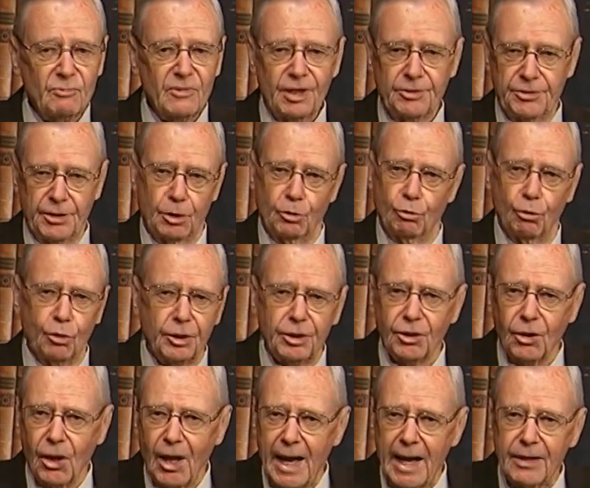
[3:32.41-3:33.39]
They're
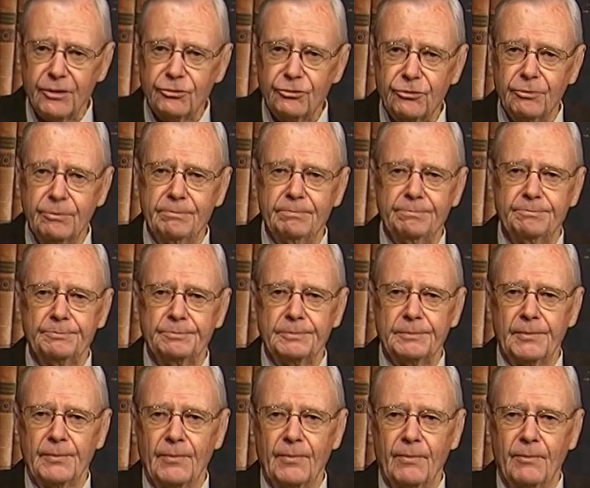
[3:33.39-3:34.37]
lookalikes.
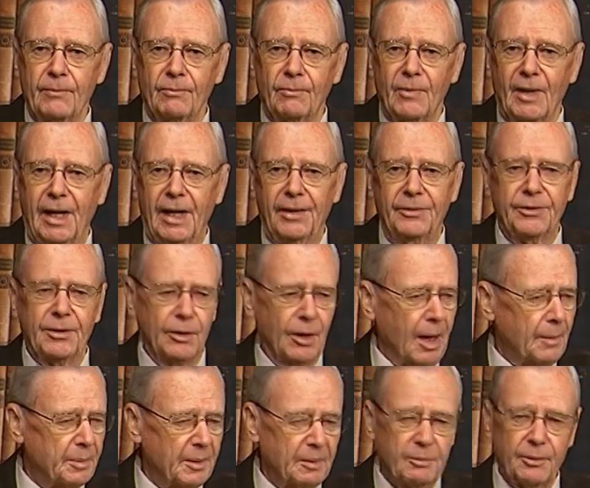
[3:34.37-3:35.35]
And there
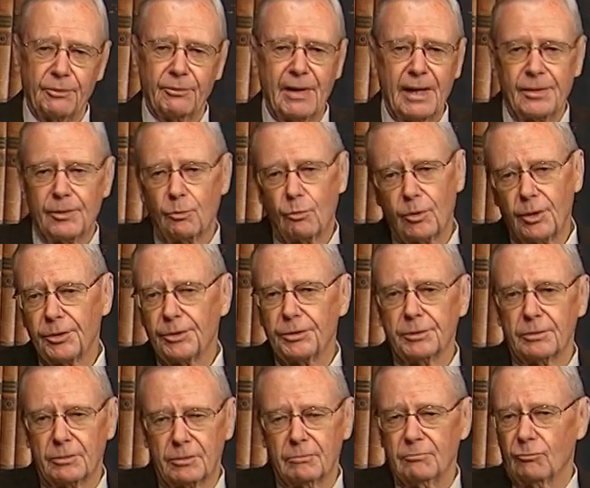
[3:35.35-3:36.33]
are people around the world
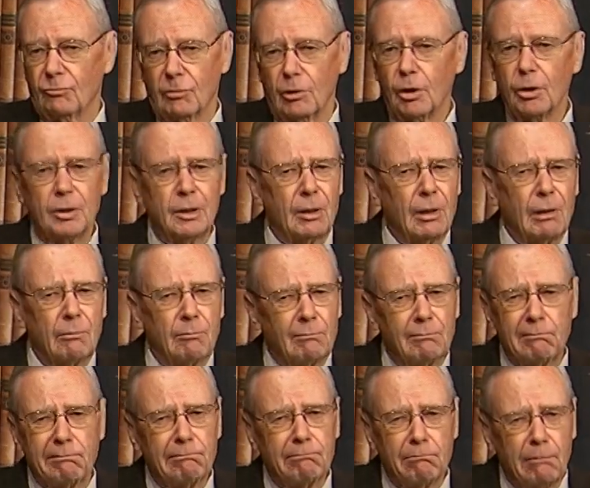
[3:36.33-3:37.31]
that look
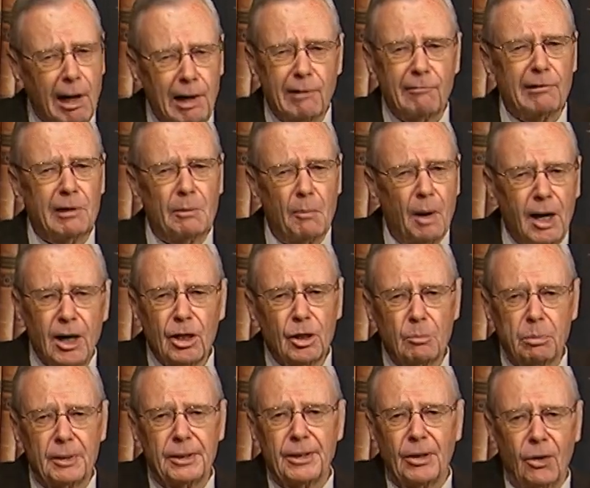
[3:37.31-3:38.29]

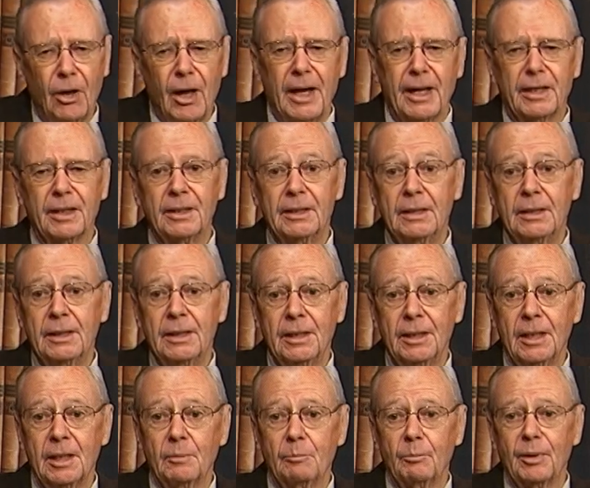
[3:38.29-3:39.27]
remarkably alike.
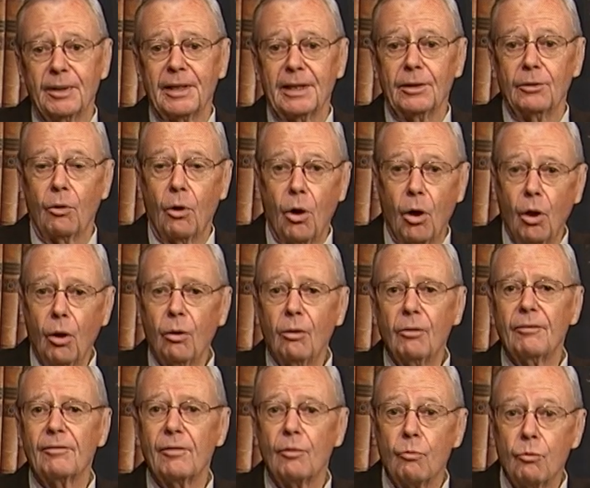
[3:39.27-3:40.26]
But in
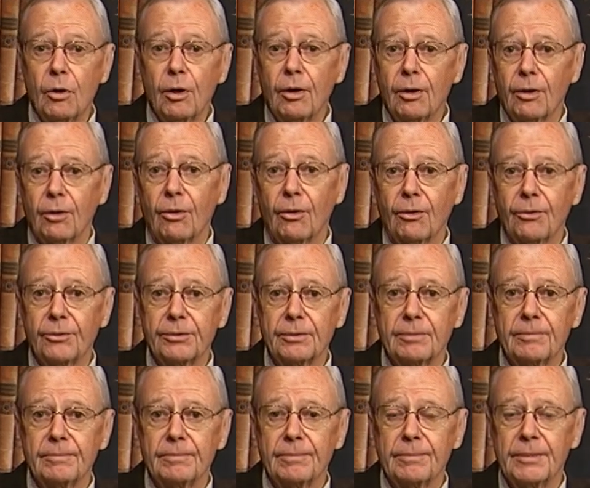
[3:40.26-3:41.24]
all the world,
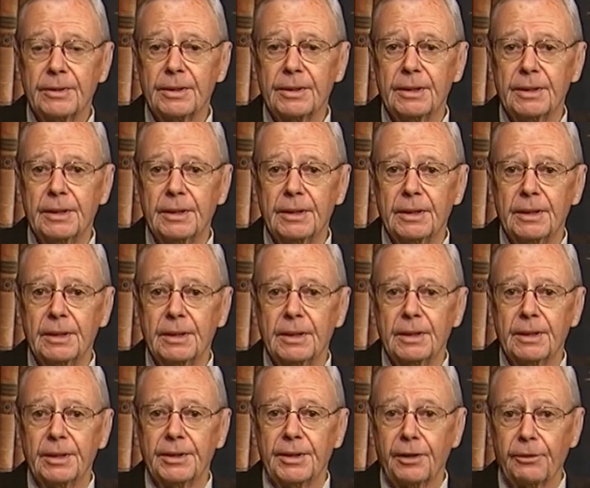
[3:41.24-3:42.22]

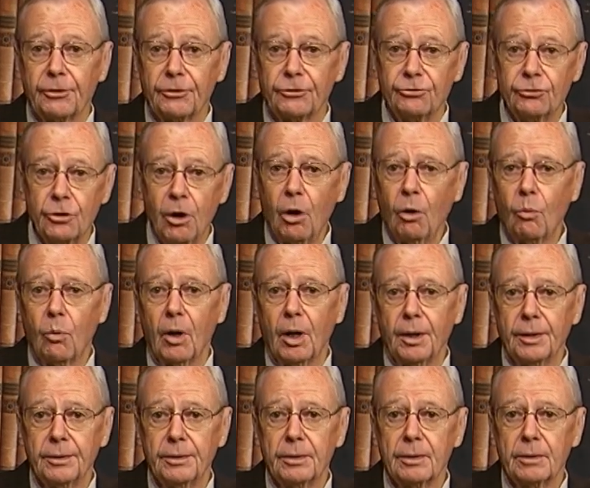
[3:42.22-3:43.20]
there is no
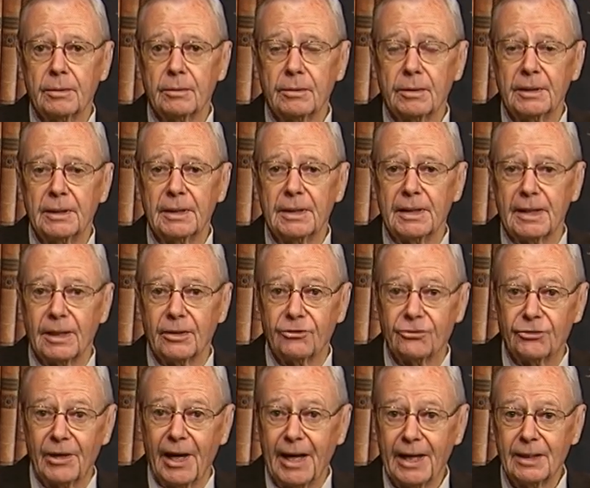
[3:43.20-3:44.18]
one
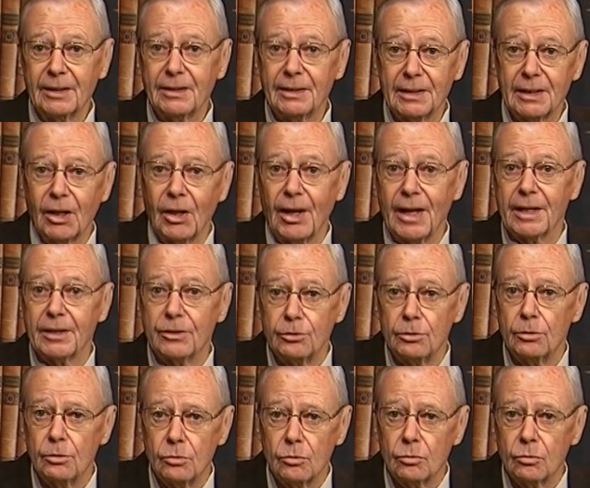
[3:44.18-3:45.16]
exactly like
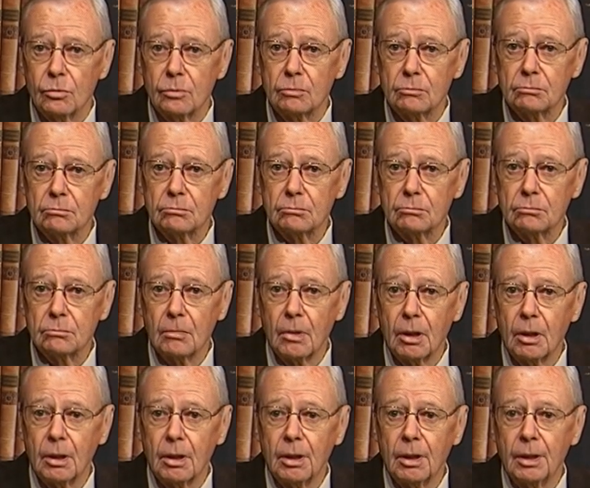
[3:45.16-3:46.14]
you
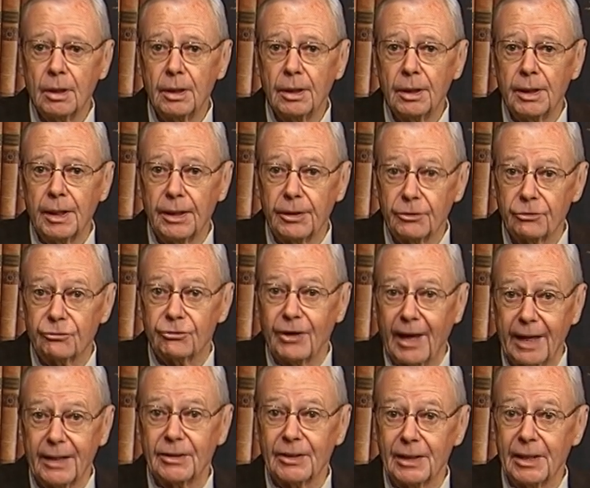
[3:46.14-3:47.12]
and
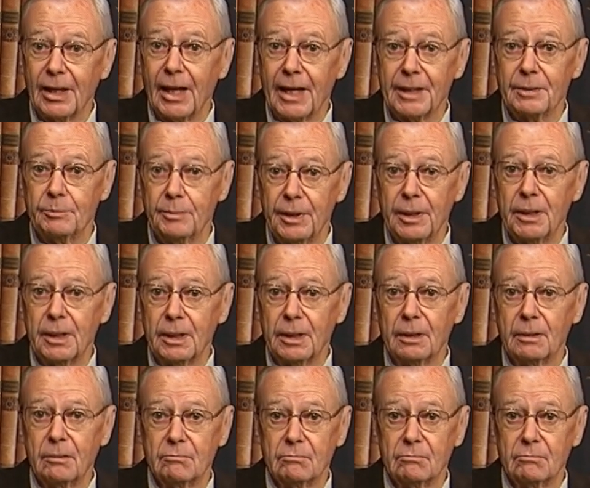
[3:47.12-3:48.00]
exactly like me.